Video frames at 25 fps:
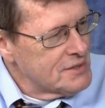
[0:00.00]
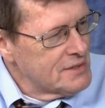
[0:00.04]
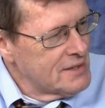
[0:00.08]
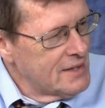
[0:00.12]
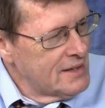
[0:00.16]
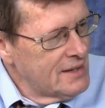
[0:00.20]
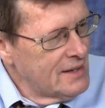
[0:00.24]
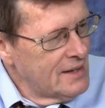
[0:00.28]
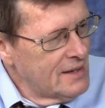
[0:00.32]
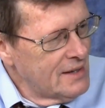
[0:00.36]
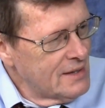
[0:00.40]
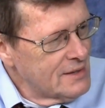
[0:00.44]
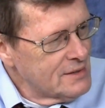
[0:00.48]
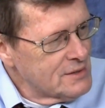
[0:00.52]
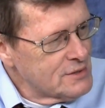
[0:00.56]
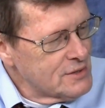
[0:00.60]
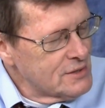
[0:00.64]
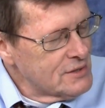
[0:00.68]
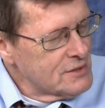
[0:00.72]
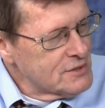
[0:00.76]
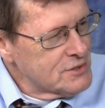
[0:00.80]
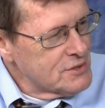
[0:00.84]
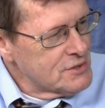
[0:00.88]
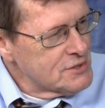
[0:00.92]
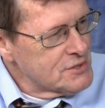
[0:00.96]
Yes.
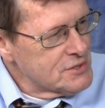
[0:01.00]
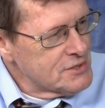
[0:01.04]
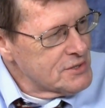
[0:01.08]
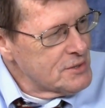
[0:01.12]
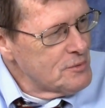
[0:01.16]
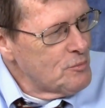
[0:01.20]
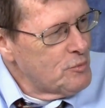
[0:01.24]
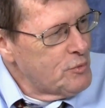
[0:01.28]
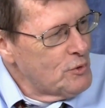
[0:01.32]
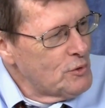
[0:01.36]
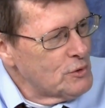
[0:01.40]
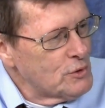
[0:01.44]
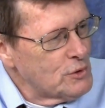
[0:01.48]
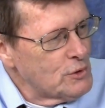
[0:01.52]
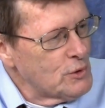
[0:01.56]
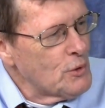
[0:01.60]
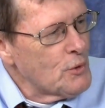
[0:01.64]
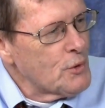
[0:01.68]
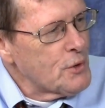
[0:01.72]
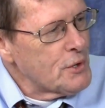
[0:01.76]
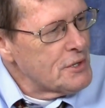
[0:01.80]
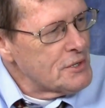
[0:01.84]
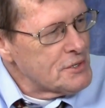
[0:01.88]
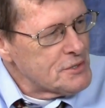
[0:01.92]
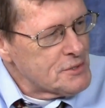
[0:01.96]
Such a simple,
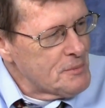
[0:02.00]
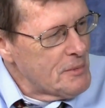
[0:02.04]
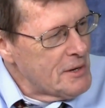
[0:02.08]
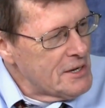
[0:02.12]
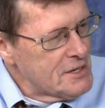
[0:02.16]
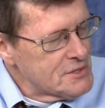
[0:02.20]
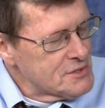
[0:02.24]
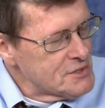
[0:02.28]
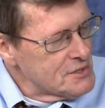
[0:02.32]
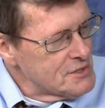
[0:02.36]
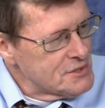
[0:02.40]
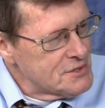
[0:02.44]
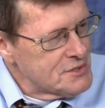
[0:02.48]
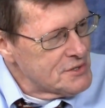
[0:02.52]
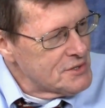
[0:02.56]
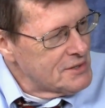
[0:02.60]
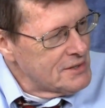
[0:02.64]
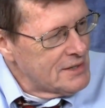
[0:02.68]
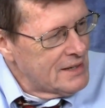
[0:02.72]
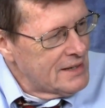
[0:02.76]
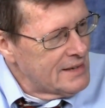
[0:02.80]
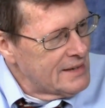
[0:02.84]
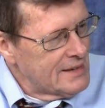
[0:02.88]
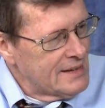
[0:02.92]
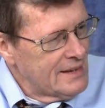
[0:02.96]
glorious message, and
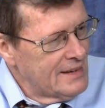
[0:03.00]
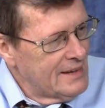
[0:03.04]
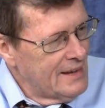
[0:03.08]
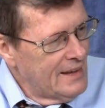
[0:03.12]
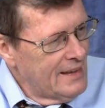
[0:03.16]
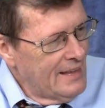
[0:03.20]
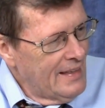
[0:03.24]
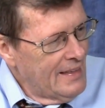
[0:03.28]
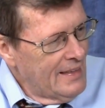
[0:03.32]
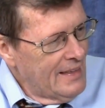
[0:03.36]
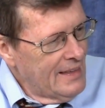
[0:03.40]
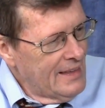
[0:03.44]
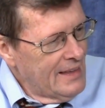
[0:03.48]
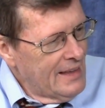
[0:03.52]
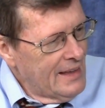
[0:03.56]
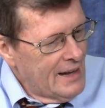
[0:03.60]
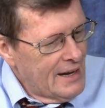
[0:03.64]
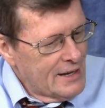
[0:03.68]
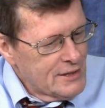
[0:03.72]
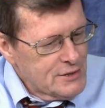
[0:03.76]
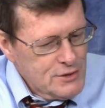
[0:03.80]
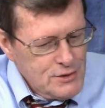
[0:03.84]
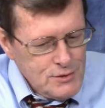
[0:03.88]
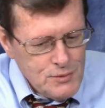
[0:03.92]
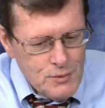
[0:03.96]
I. I
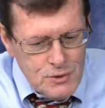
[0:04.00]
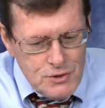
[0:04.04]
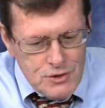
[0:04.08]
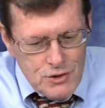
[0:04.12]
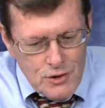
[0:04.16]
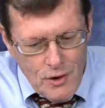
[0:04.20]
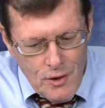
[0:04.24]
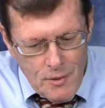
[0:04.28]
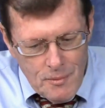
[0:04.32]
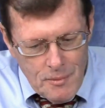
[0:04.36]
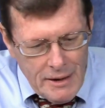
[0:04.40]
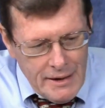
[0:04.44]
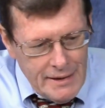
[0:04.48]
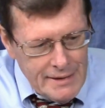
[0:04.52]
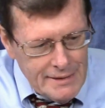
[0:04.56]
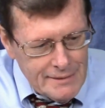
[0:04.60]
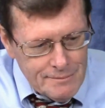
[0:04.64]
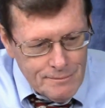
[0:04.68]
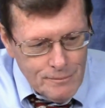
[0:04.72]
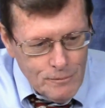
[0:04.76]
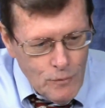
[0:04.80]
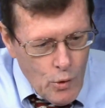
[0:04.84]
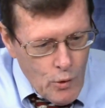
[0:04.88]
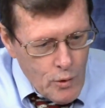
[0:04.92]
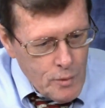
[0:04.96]
just wish all my
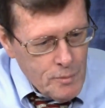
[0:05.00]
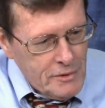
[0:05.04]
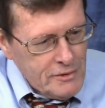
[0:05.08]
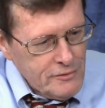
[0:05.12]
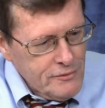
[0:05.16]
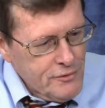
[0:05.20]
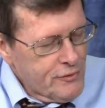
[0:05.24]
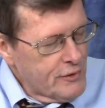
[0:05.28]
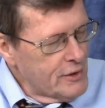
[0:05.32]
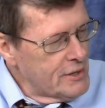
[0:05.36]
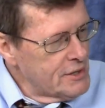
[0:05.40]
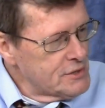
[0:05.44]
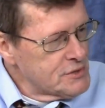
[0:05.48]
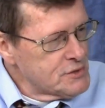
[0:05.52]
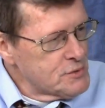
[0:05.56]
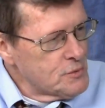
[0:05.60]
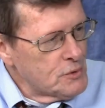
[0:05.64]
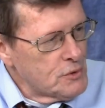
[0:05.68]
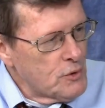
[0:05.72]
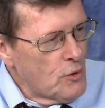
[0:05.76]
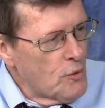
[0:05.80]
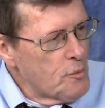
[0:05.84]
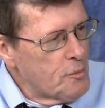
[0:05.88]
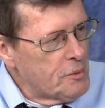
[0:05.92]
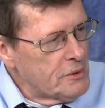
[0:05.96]
Mormon friends would
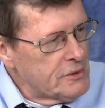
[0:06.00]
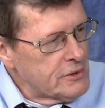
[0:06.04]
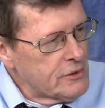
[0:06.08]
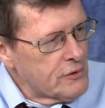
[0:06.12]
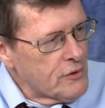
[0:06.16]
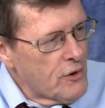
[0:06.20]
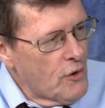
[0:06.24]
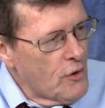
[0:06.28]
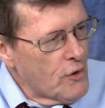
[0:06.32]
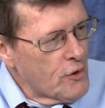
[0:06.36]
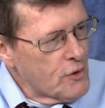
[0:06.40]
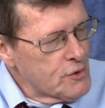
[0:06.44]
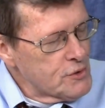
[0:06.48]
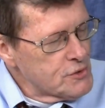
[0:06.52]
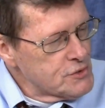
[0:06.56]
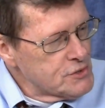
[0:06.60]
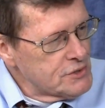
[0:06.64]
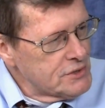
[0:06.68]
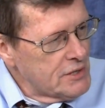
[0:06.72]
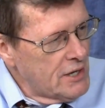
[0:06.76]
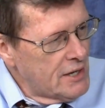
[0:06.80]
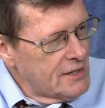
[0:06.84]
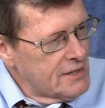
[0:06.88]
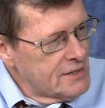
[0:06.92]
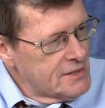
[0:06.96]
open their hearts and
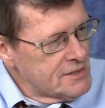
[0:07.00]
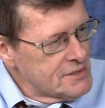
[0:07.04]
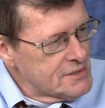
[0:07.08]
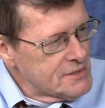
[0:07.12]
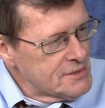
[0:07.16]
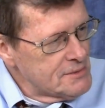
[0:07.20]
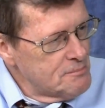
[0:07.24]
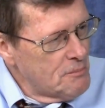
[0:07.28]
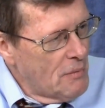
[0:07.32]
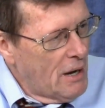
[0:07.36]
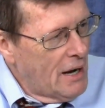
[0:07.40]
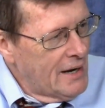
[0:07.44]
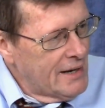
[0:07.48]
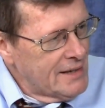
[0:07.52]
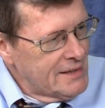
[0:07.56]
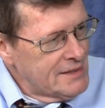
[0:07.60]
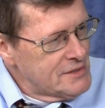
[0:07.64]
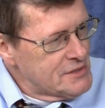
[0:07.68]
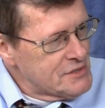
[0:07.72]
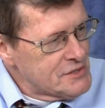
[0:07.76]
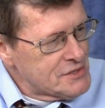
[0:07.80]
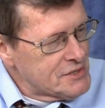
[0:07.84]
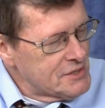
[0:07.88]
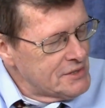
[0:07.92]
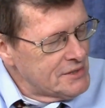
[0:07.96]
eyes and
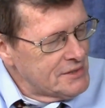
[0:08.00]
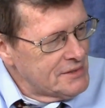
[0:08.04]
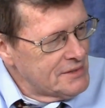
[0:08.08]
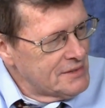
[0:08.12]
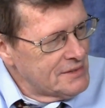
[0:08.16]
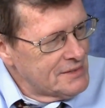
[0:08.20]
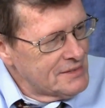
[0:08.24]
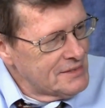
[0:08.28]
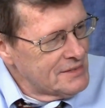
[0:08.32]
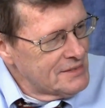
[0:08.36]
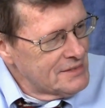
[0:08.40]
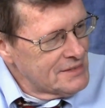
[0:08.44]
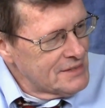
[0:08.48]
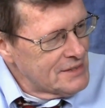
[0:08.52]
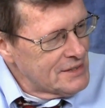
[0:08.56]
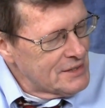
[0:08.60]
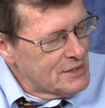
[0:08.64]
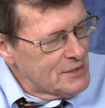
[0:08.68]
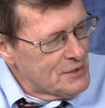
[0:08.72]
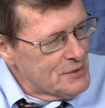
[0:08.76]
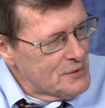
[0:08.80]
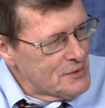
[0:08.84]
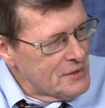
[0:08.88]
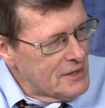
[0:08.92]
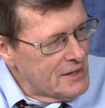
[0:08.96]
minds to, to
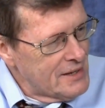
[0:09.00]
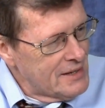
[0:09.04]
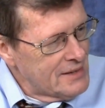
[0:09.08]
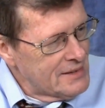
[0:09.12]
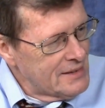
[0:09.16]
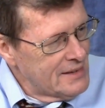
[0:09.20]
hear that.